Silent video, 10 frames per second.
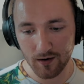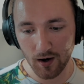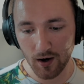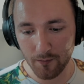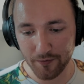
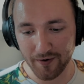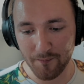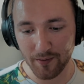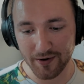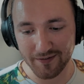It was
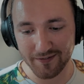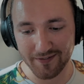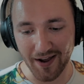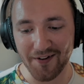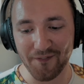simply
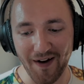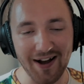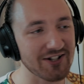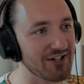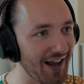take a
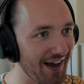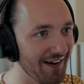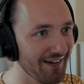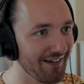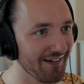fat
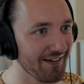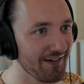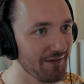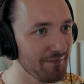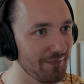shit,
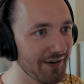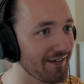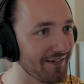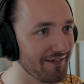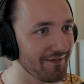but
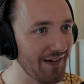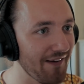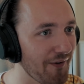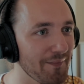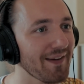just
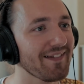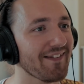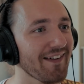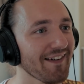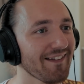never a bit to it.